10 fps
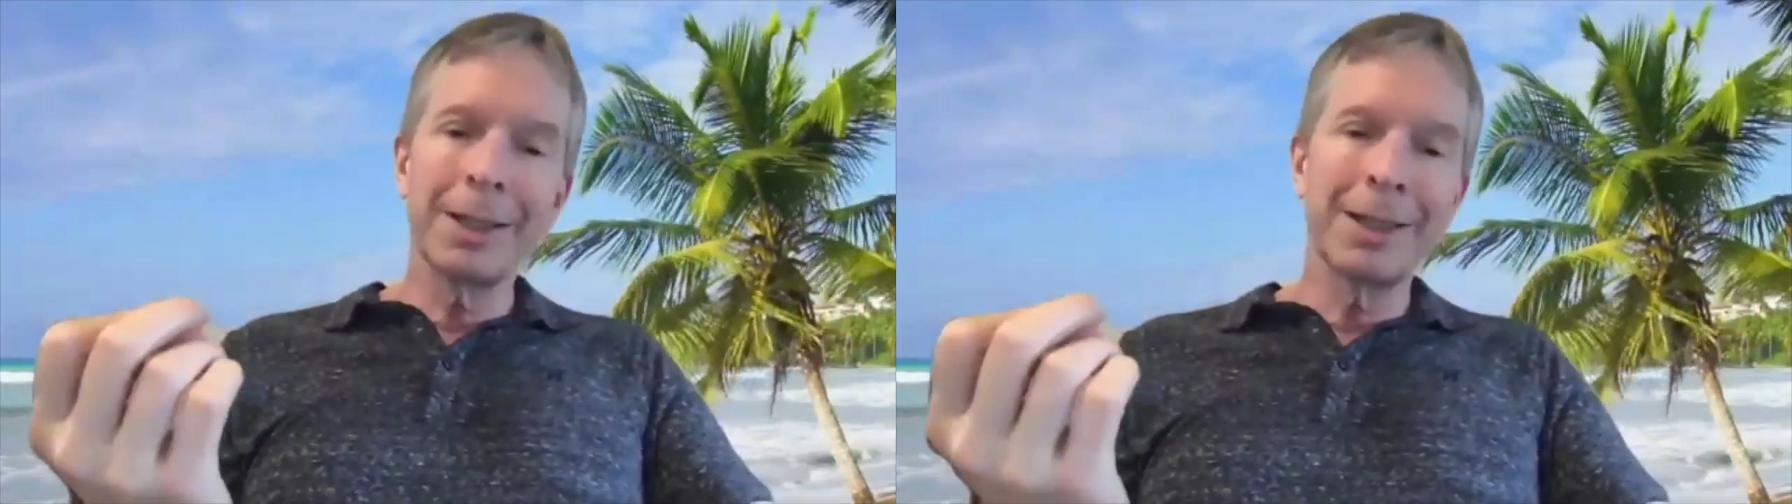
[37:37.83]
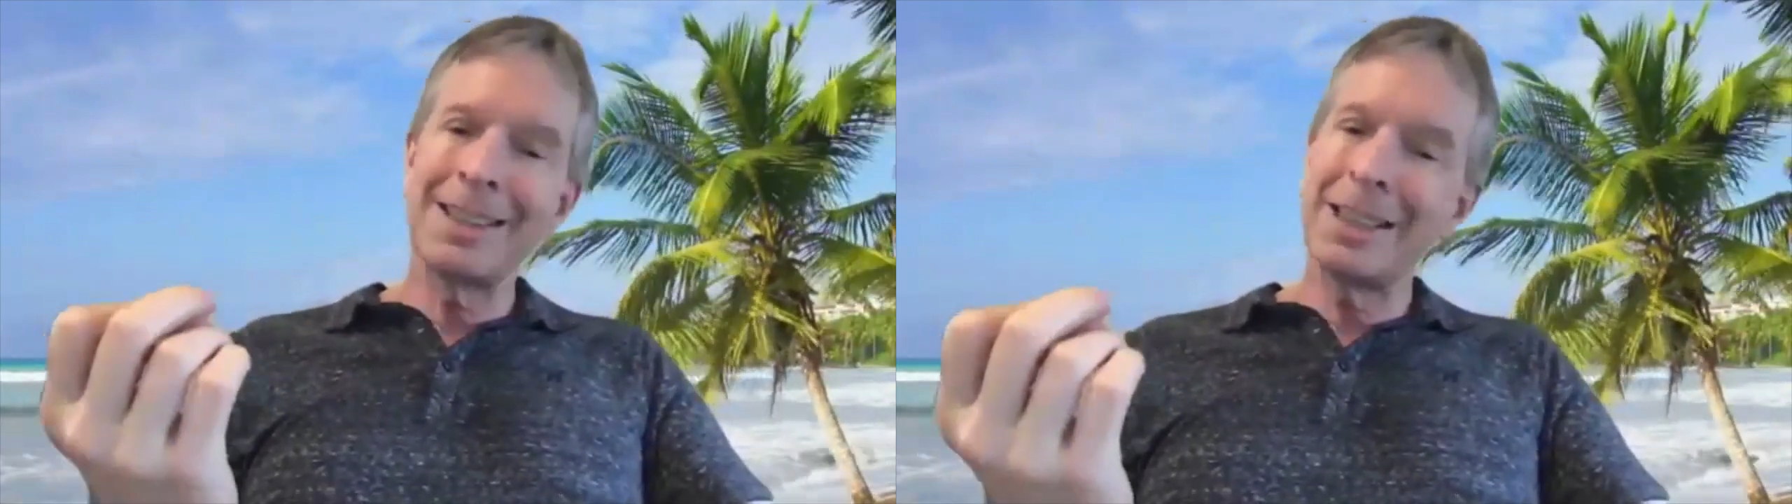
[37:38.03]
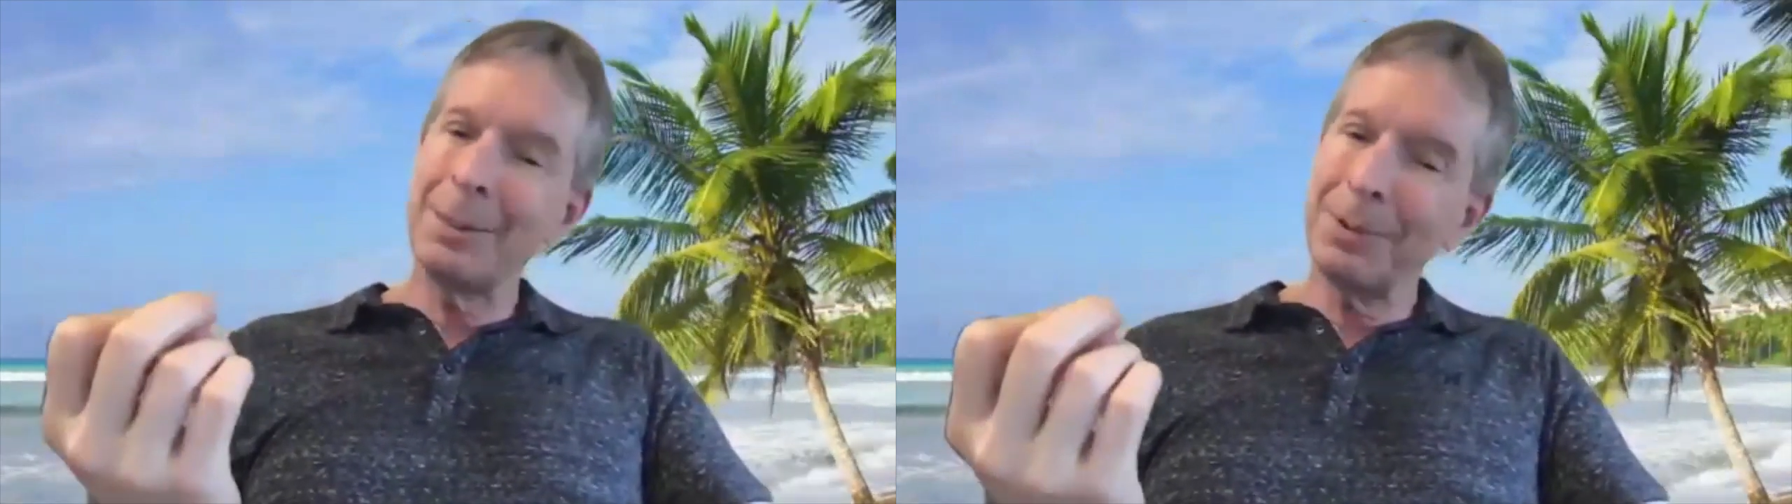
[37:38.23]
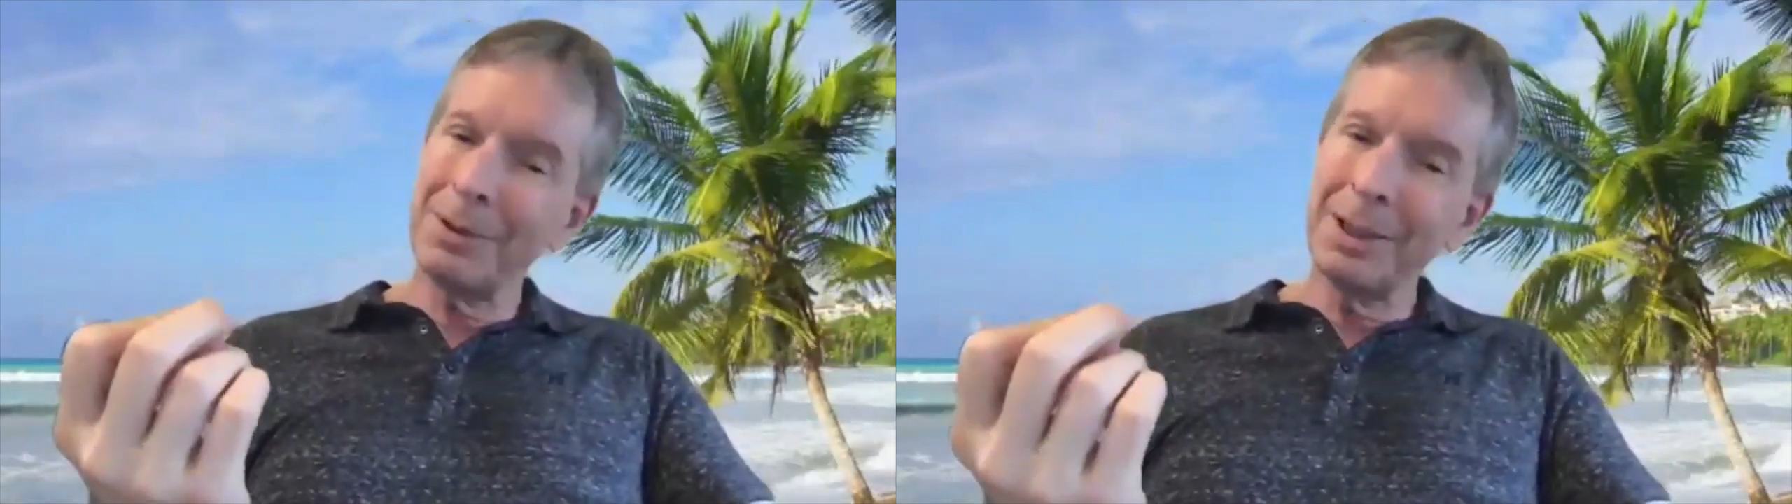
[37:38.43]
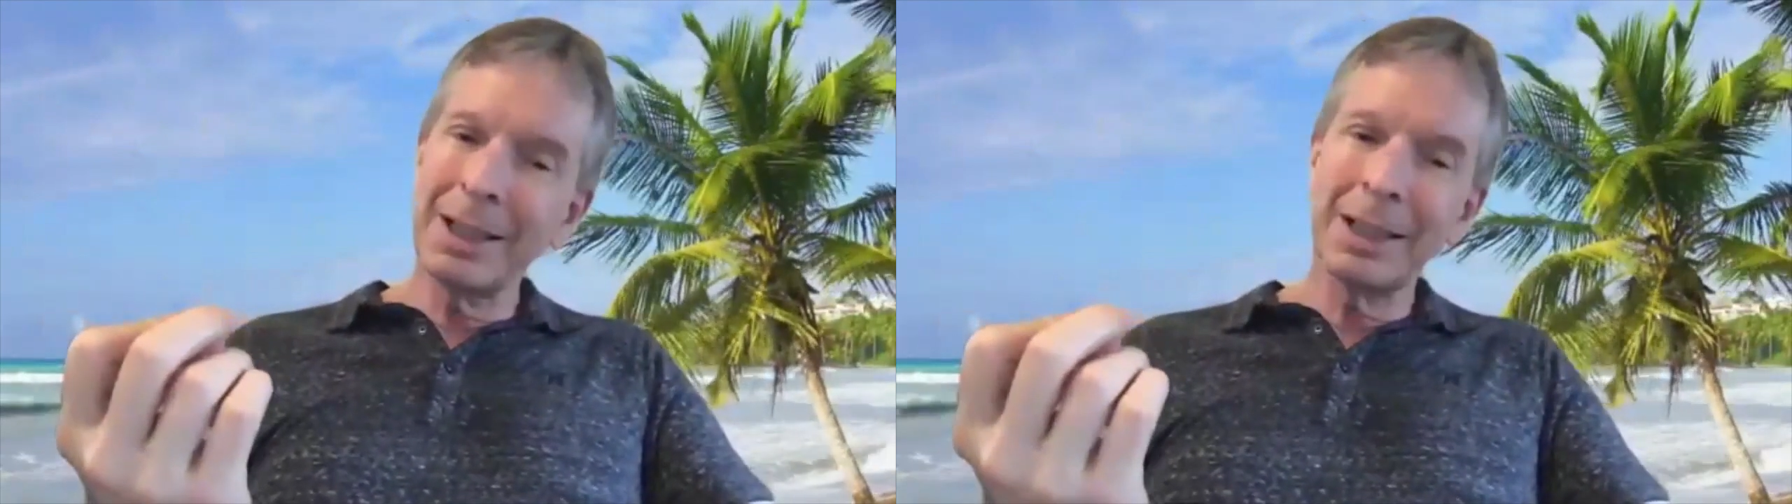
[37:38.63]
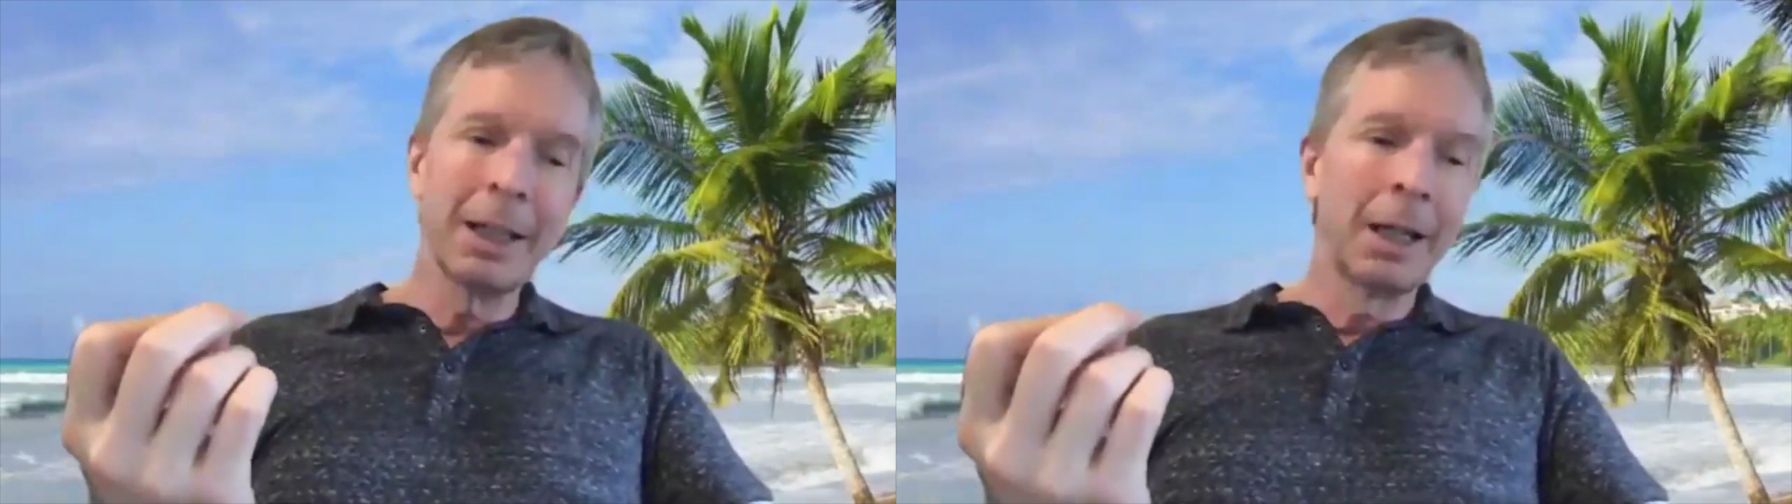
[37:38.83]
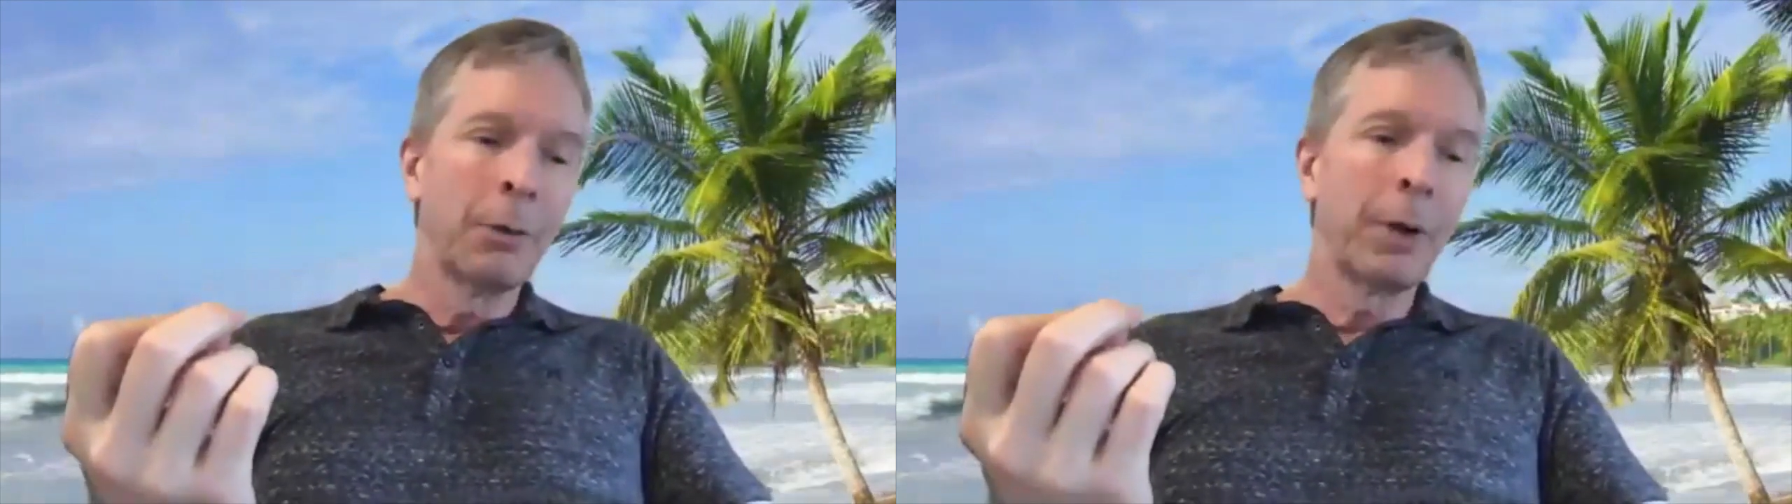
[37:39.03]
typically, right?